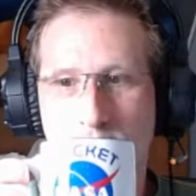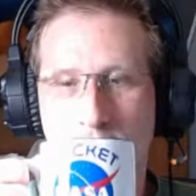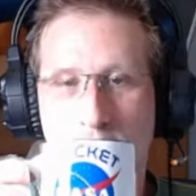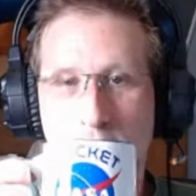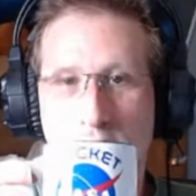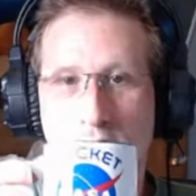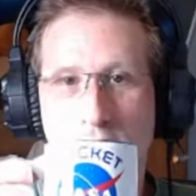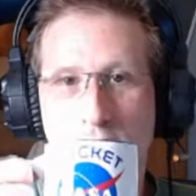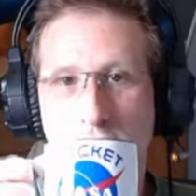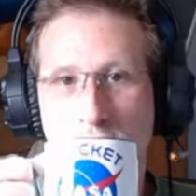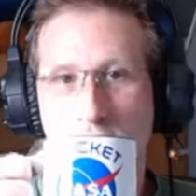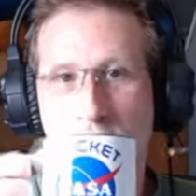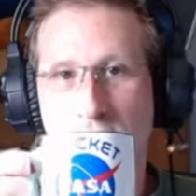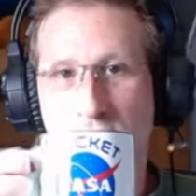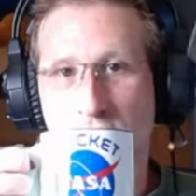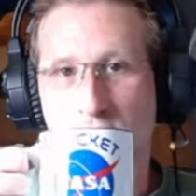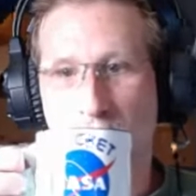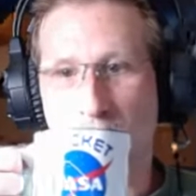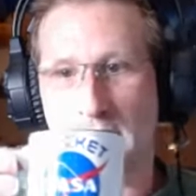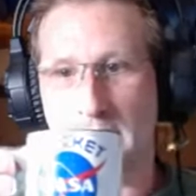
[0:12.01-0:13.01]
lover of
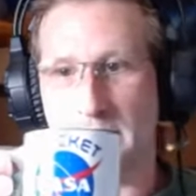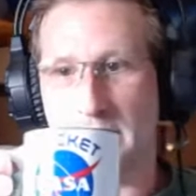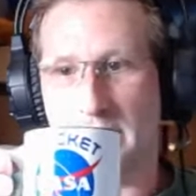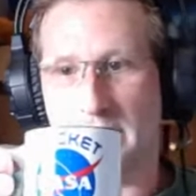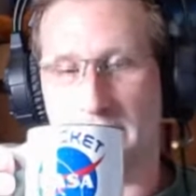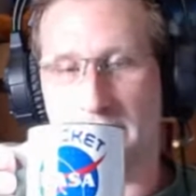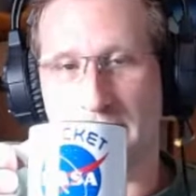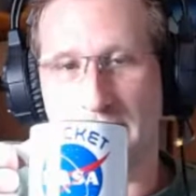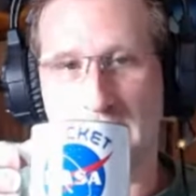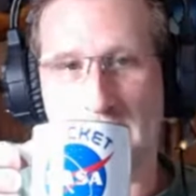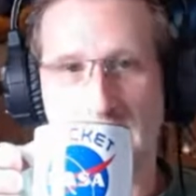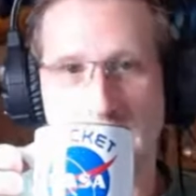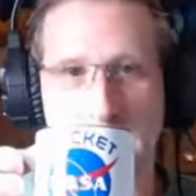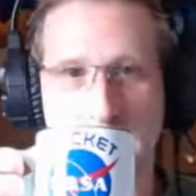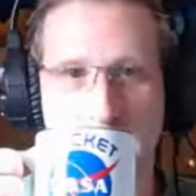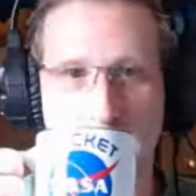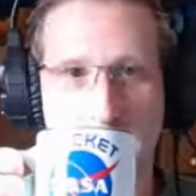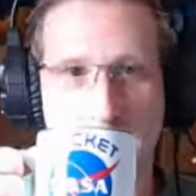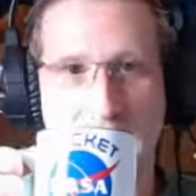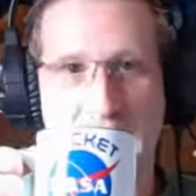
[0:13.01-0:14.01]
astronomy and physics
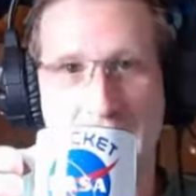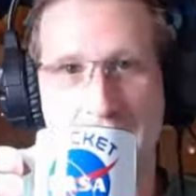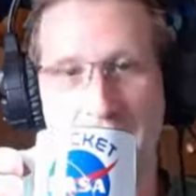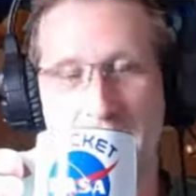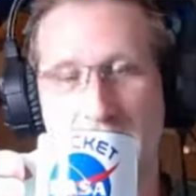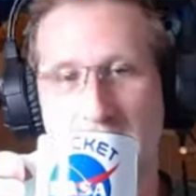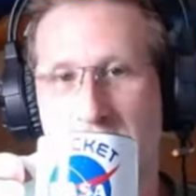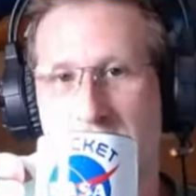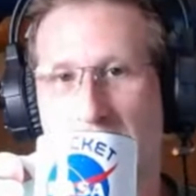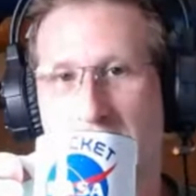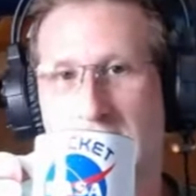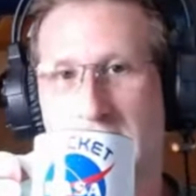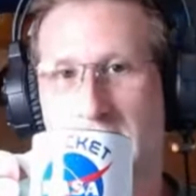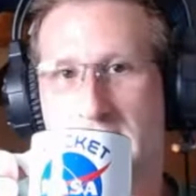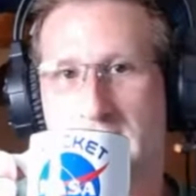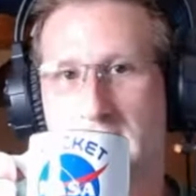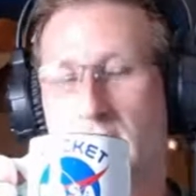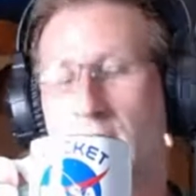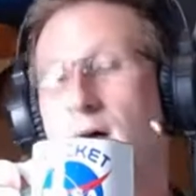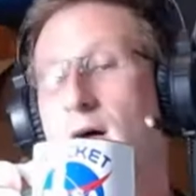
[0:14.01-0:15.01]
and math and
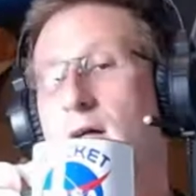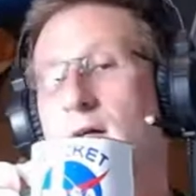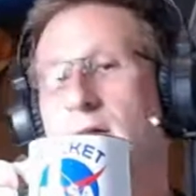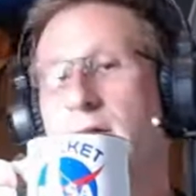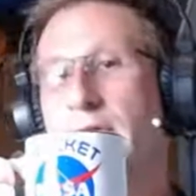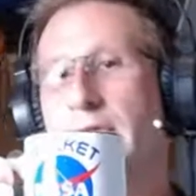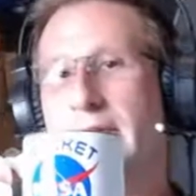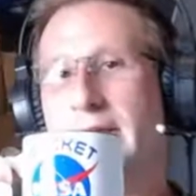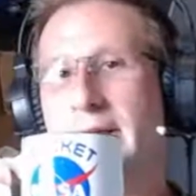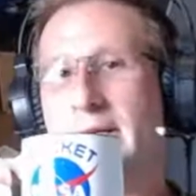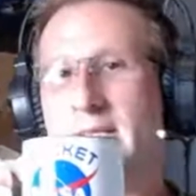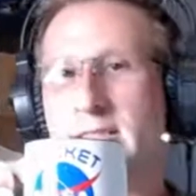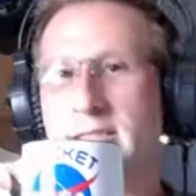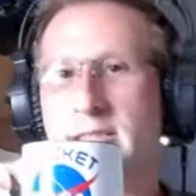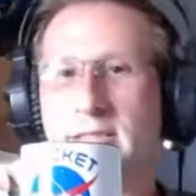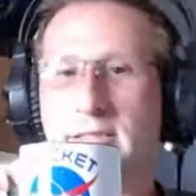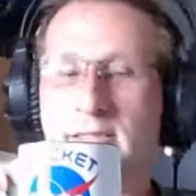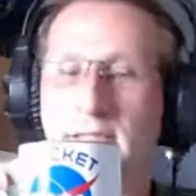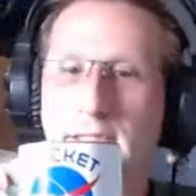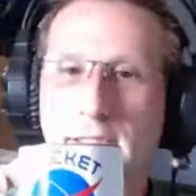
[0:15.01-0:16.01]
science and all
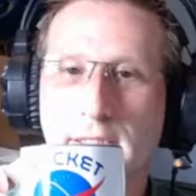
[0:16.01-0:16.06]
things